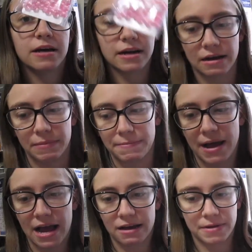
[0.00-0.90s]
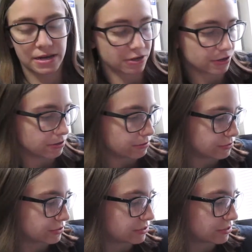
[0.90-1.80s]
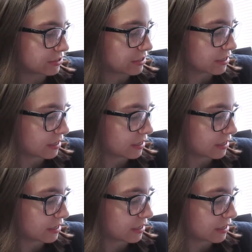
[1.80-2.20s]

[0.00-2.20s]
I got my Pac-Man ghosts